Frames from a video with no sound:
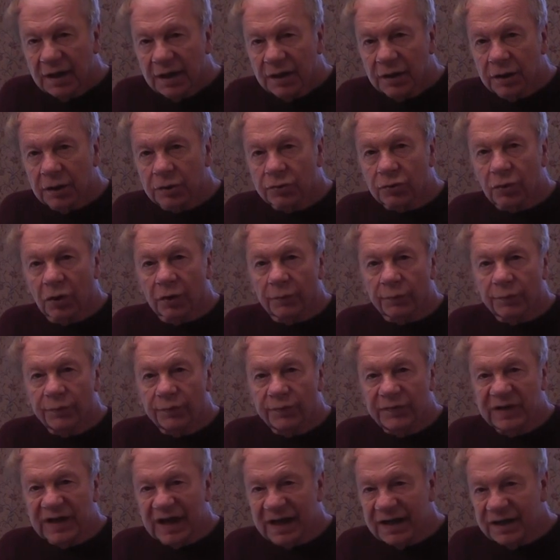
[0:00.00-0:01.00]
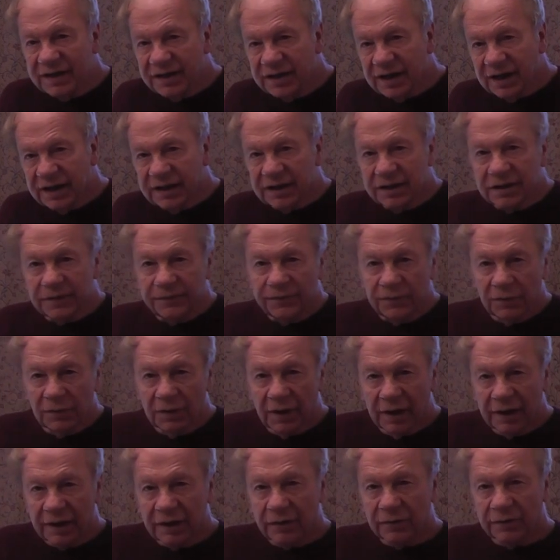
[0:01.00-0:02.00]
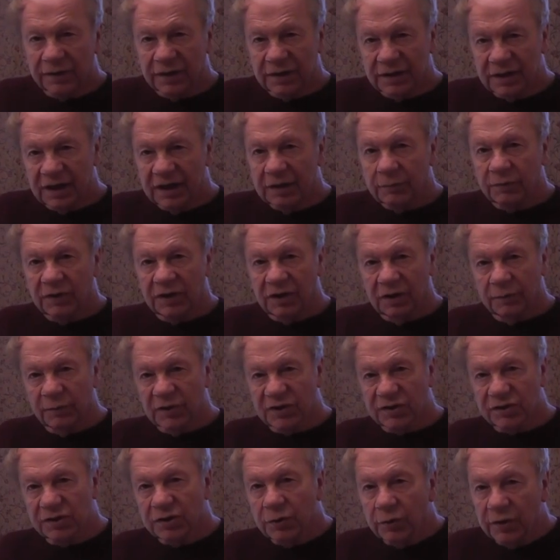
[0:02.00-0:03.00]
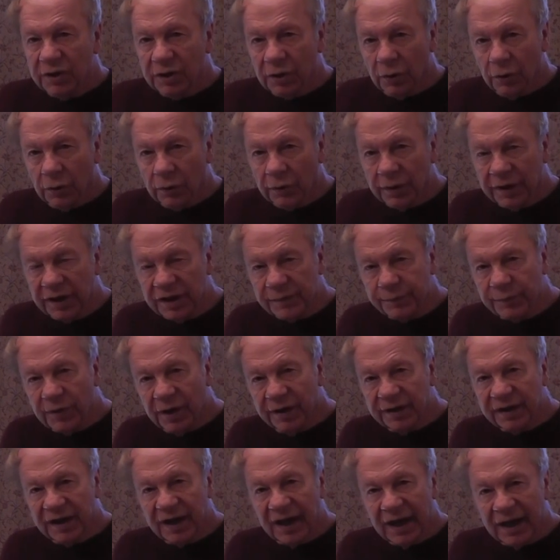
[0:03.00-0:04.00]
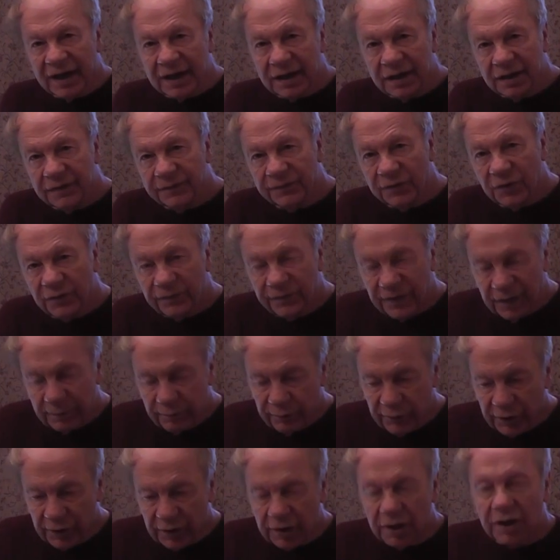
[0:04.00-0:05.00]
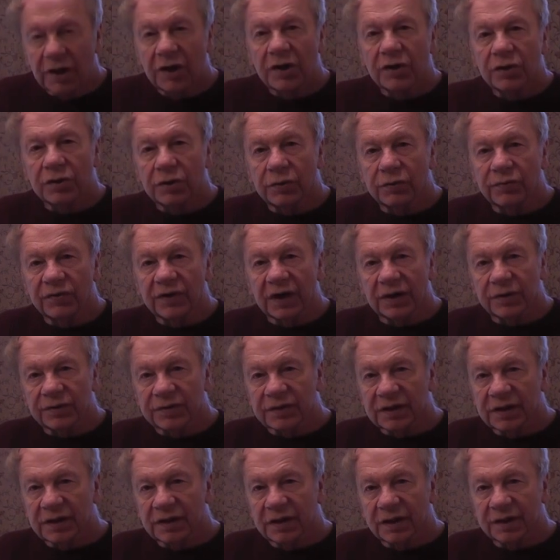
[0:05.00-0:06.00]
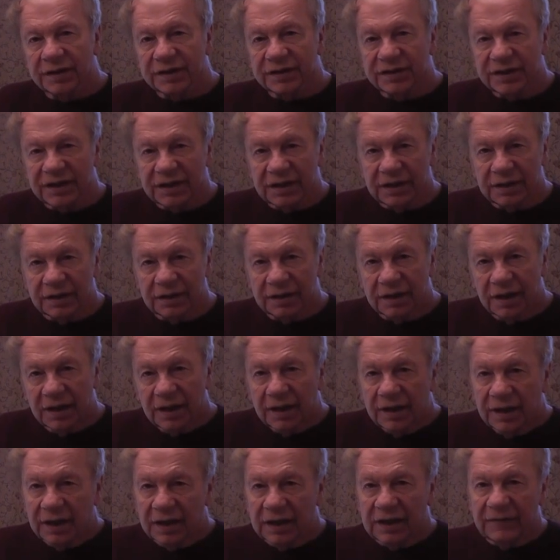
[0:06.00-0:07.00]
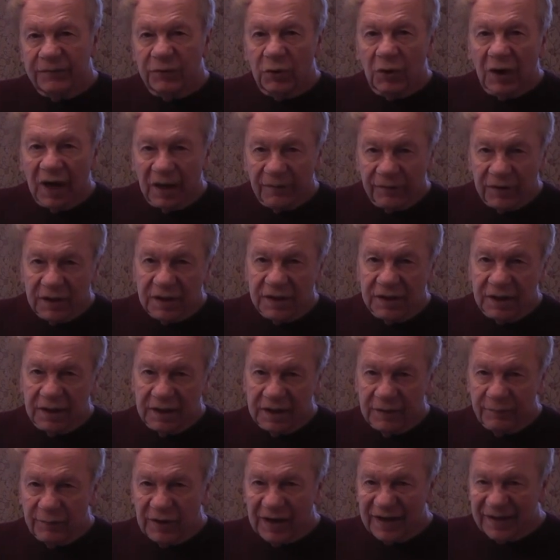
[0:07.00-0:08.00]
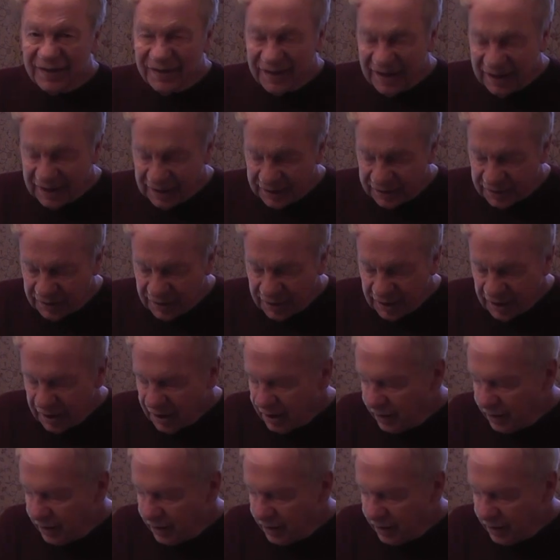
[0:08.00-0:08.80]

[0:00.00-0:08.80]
The drop dead date, if you like, or the date when you must do it all, is by the end of November 2019. And if you haven't done it by then